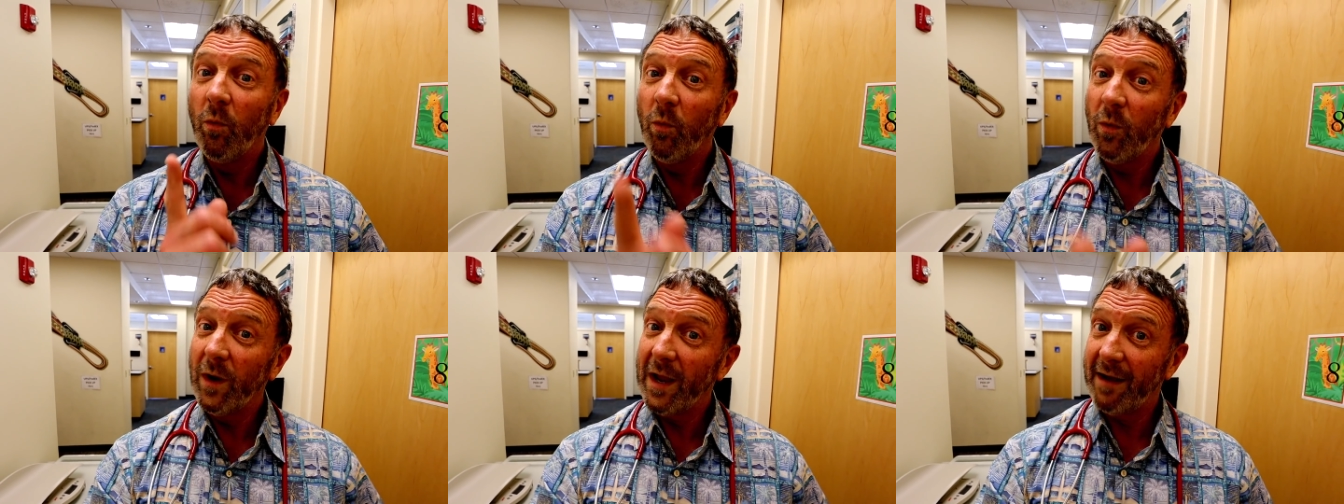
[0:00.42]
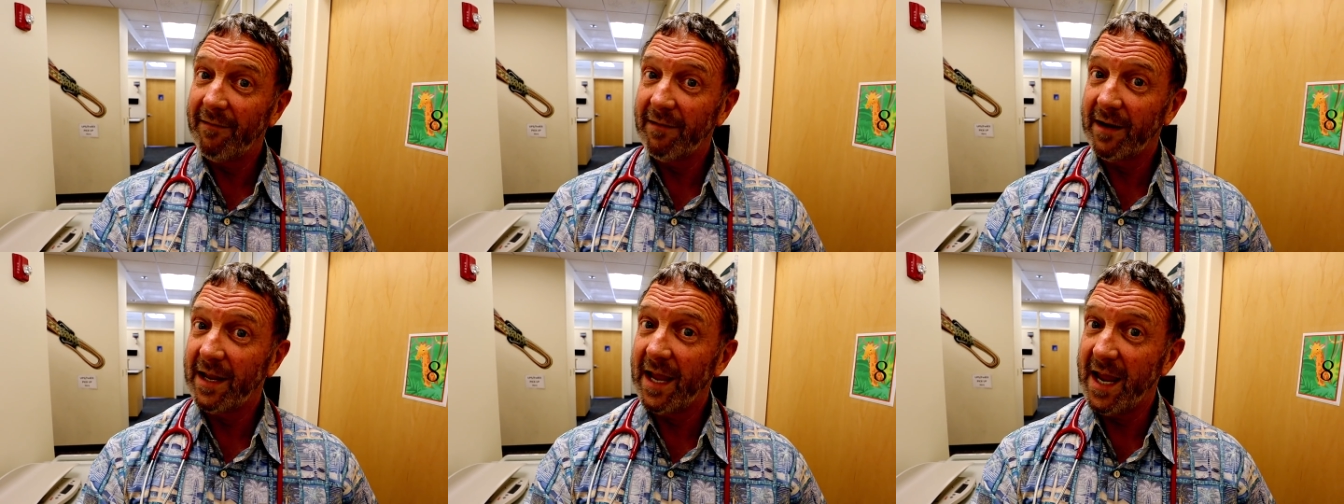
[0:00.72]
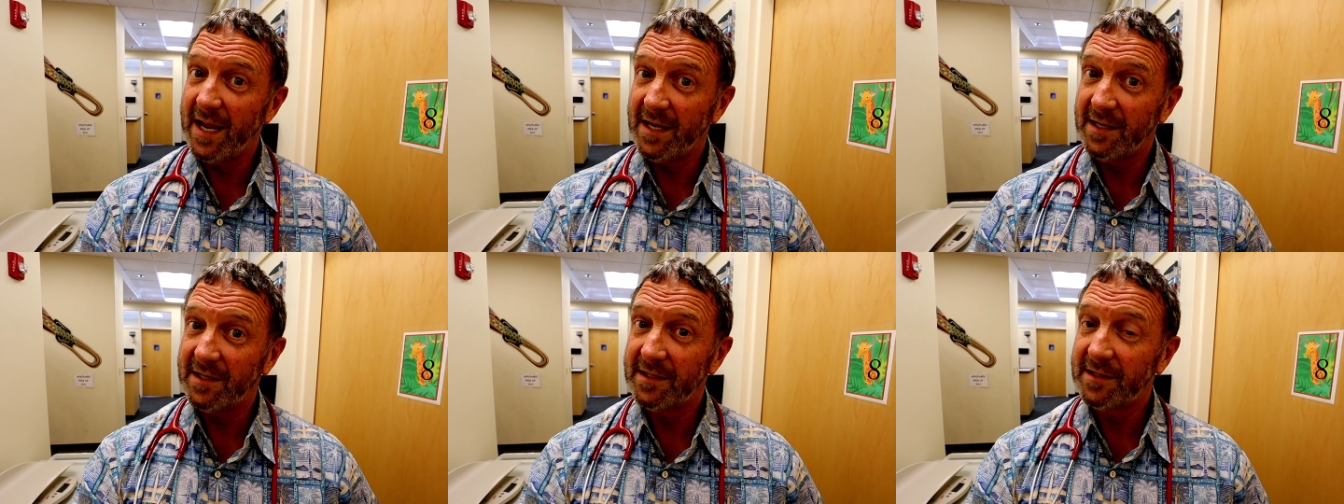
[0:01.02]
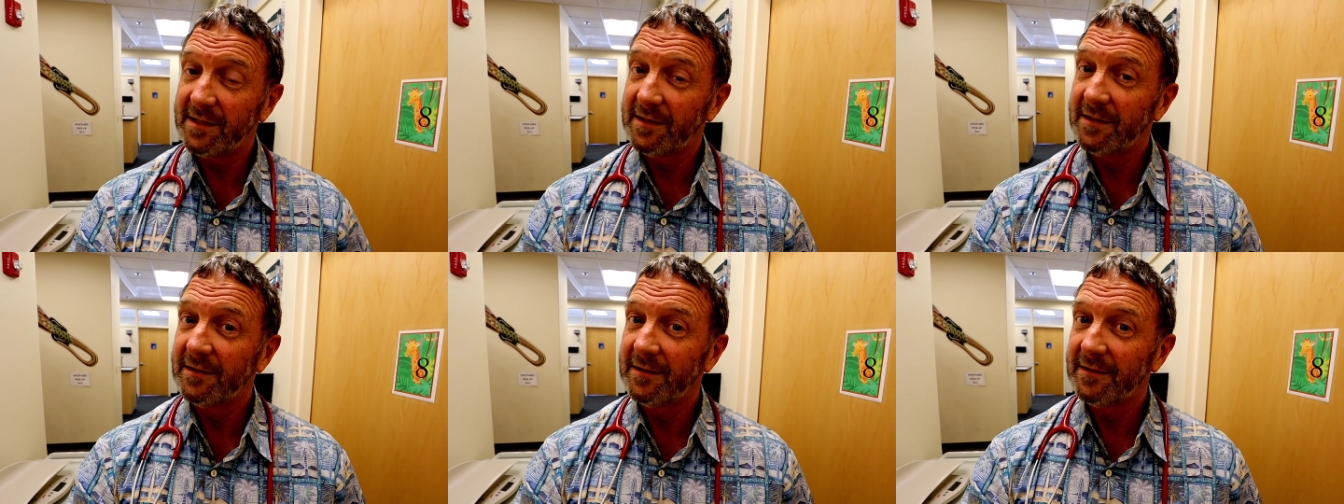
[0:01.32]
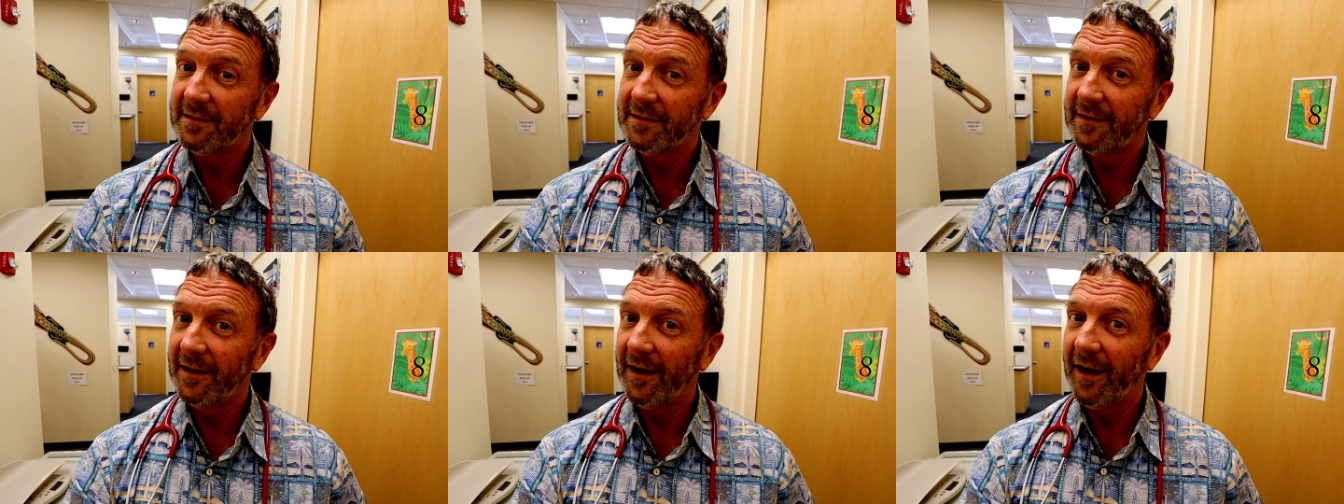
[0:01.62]
we have a case
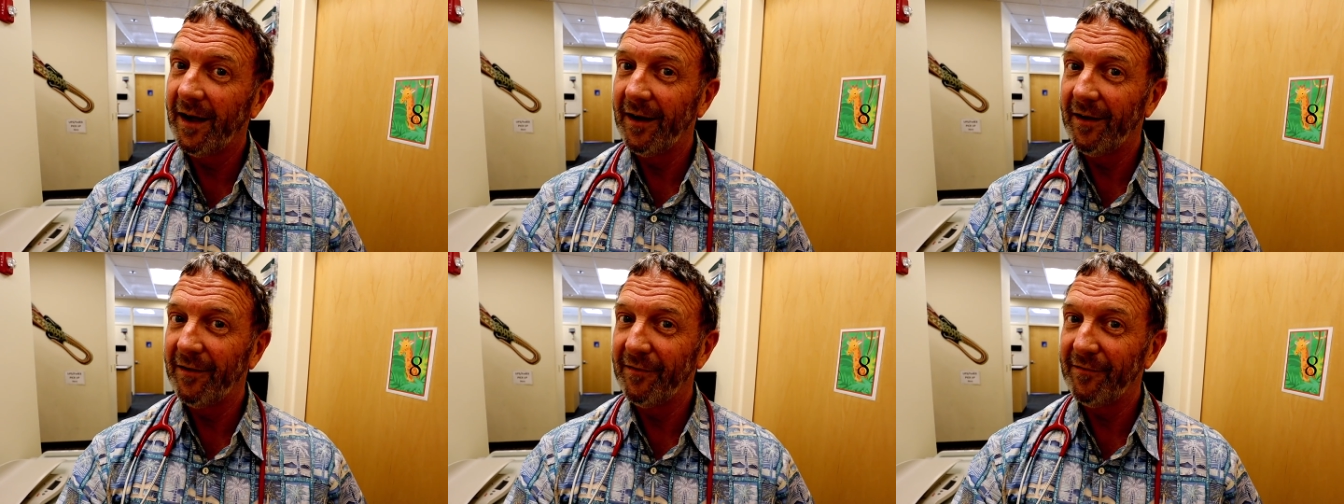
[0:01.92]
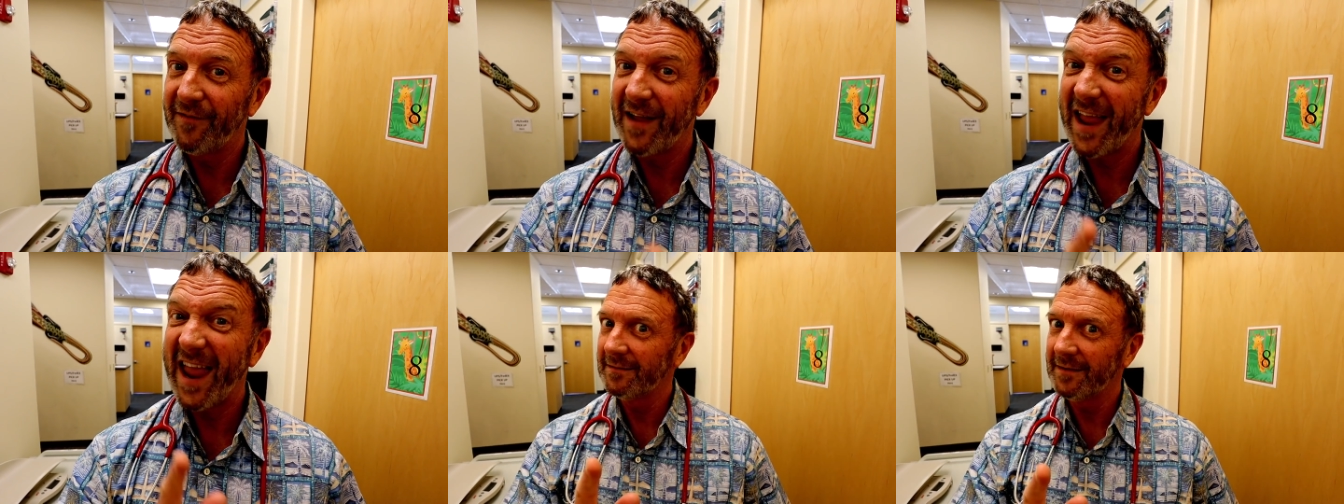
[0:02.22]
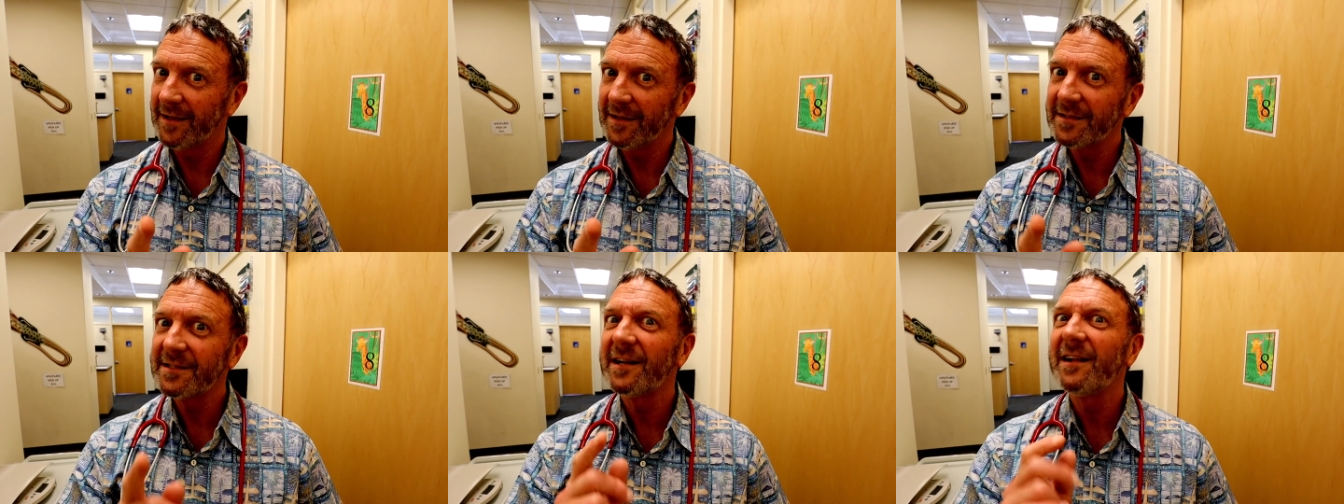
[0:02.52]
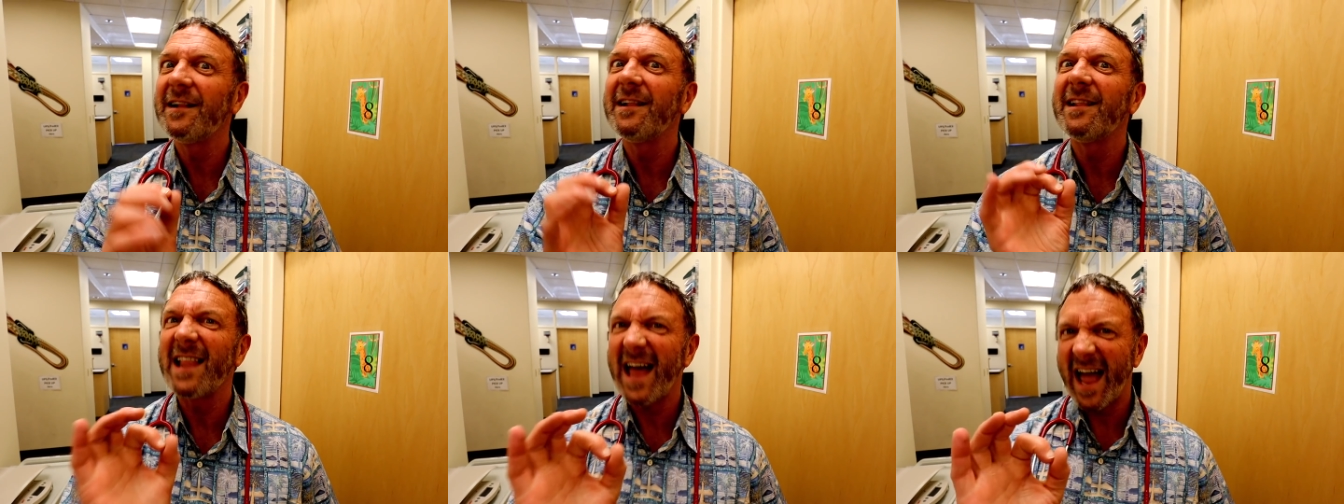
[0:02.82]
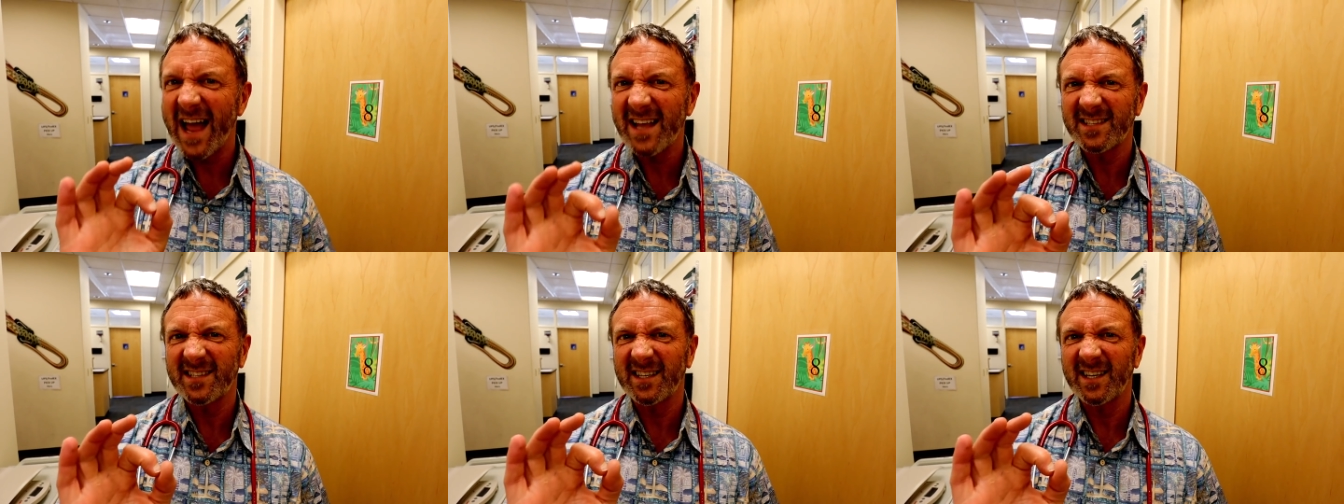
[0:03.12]
of, it's
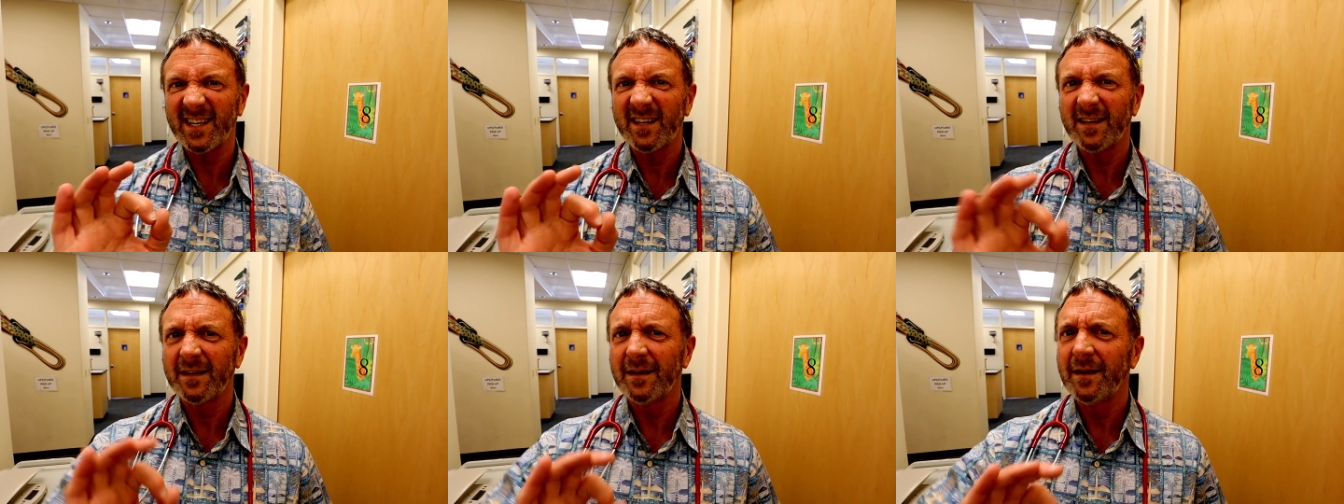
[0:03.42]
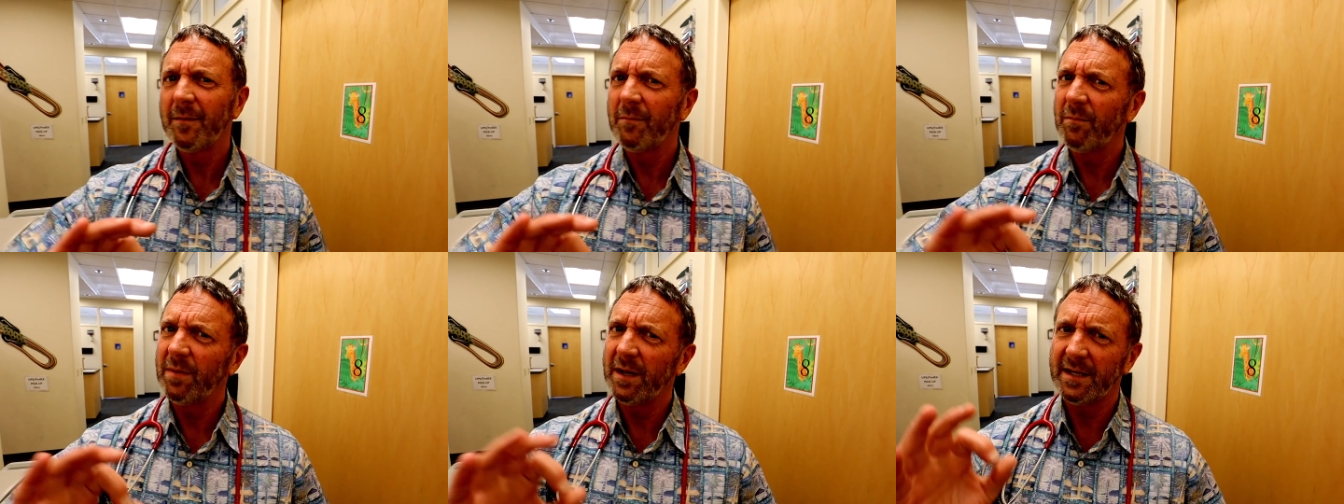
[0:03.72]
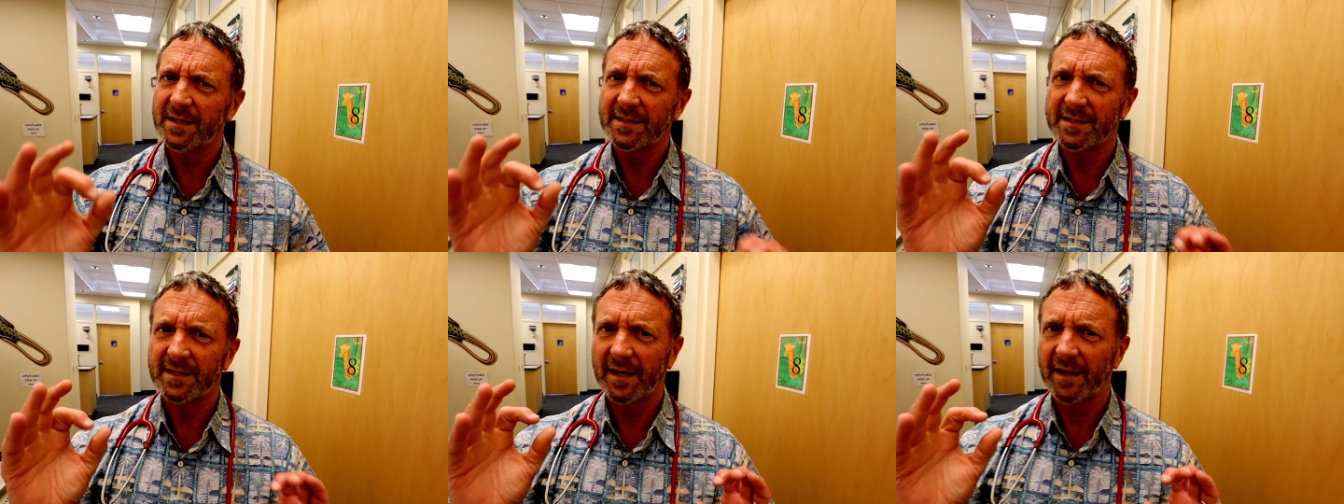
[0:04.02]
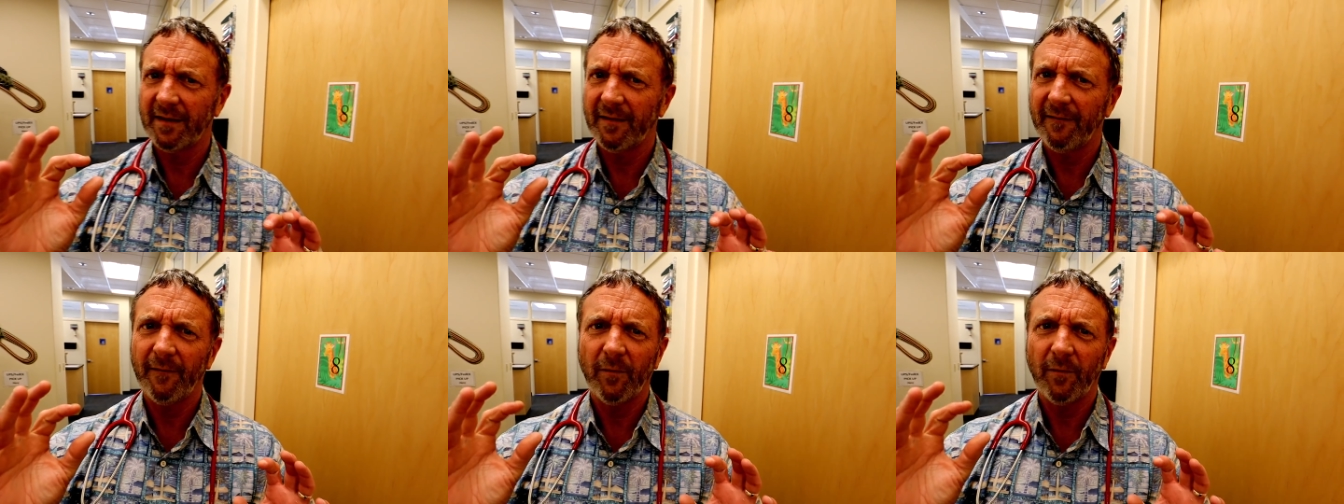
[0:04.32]
classic, but it's a,